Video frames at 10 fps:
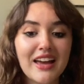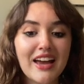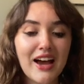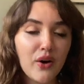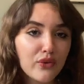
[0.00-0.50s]

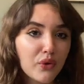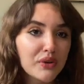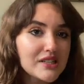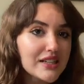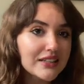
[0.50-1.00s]
However, when
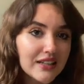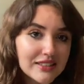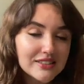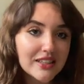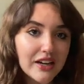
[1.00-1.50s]
she
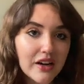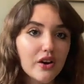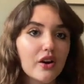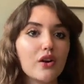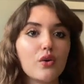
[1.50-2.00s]
gets
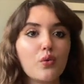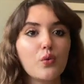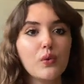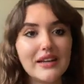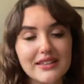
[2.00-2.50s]
there,
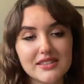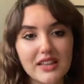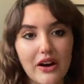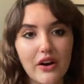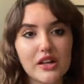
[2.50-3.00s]
Wynne is
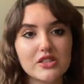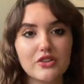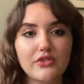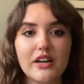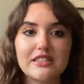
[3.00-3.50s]
there and she
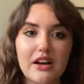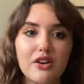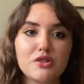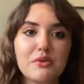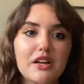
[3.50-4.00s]
finds out
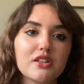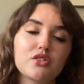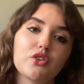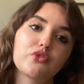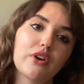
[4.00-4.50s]
it's because
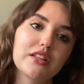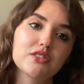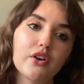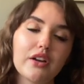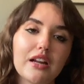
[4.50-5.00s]
their friends
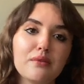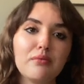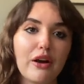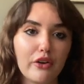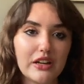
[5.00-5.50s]
are getting
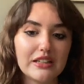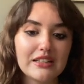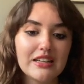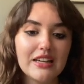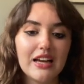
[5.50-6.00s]
married.
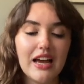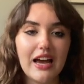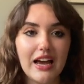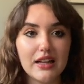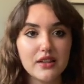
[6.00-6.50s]

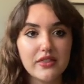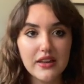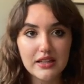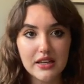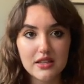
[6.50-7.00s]
And the
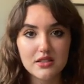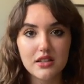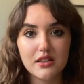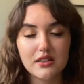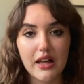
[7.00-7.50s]
thing is
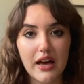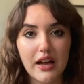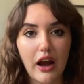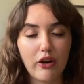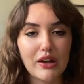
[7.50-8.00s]
that
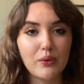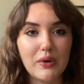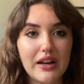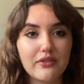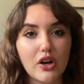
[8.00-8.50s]
Harriet and Wynne
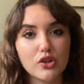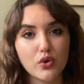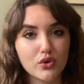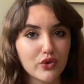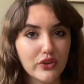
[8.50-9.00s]
have not
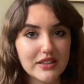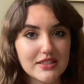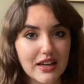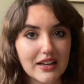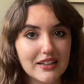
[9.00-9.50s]
told their friends
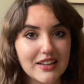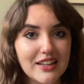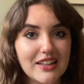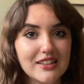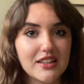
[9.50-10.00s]
yet
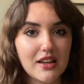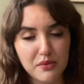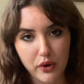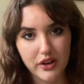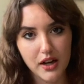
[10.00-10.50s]
that they've
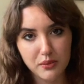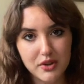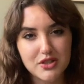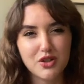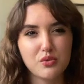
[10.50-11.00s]
broken up
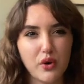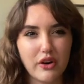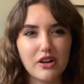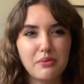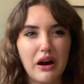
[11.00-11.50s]
because they're
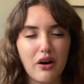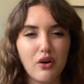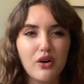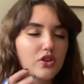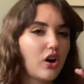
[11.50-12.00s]
worried
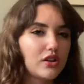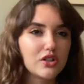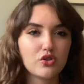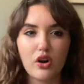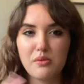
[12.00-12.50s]
about causing
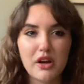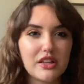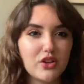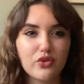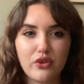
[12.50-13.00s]
drama in
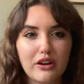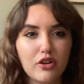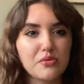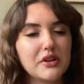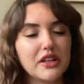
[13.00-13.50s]
their friend
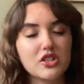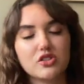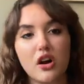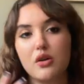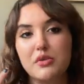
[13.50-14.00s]
group and they just
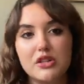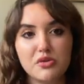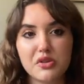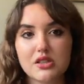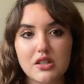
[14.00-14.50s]
thought it would be too
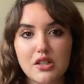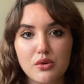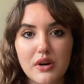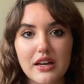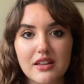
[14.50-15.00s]
much to deal
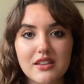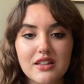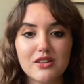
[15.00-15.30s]
with.